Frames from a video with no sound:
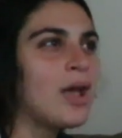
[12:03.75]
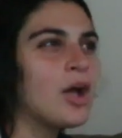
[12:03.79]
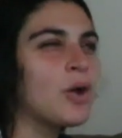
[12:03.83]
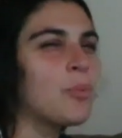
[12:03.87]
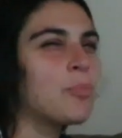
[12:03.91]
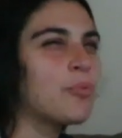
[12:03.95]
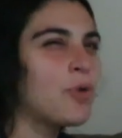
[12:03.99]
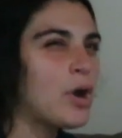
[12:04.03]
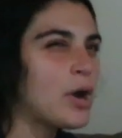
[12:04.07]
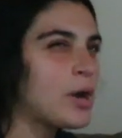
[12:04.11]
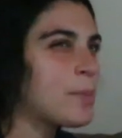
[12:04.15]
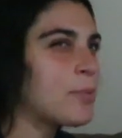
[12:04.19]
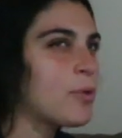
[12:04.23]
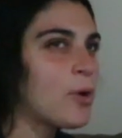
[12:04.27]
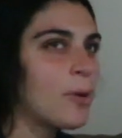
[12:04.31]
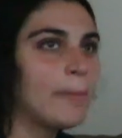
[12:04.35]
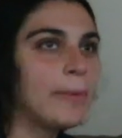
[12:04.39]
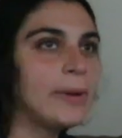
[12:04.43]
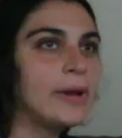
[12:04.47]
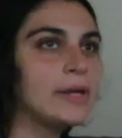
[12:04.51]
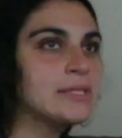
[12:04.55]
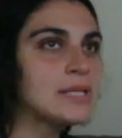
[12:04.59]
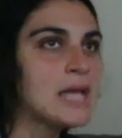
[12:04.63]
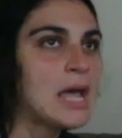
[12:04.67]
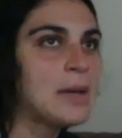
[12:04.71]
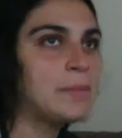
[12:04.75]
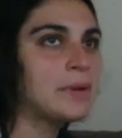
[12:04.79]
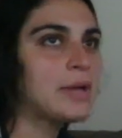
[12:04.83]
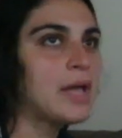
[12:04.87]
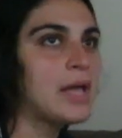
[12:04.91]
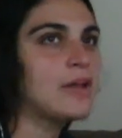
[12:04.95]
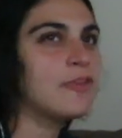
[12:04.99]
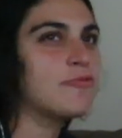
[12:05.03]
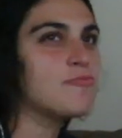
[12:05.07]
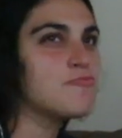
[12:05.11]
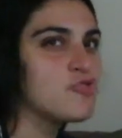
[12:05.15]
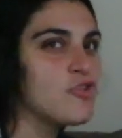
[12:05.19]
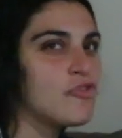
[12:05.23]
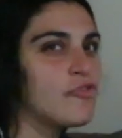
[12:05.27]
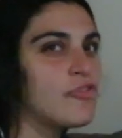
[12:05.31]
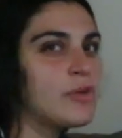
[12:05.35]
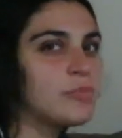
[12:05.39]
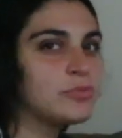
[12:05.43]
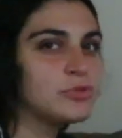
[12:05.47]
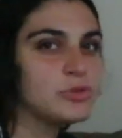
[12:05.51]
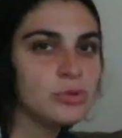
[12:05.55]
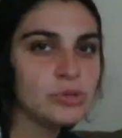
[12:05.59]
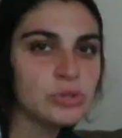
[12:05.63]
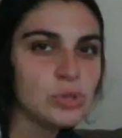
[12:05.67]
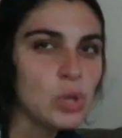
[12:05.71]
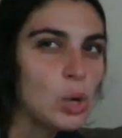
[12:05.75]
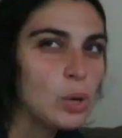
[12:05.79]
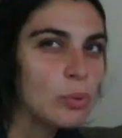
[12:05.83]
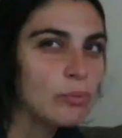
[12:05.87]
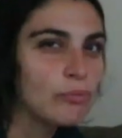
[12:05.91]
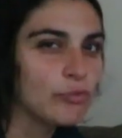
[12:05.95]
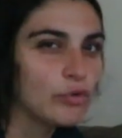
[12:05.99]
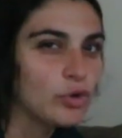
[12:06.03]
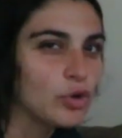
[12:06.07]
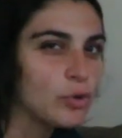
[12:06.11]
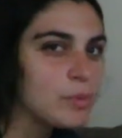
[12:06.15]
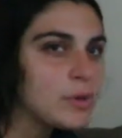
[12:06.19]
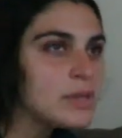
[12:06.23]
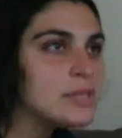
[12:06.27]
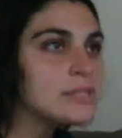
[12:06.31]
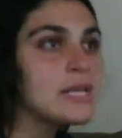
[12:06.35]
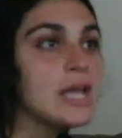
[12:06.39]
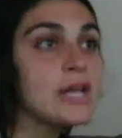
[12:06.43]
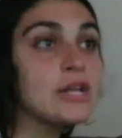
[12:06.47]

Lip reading: an appropriate time to kind of move him to his own room is.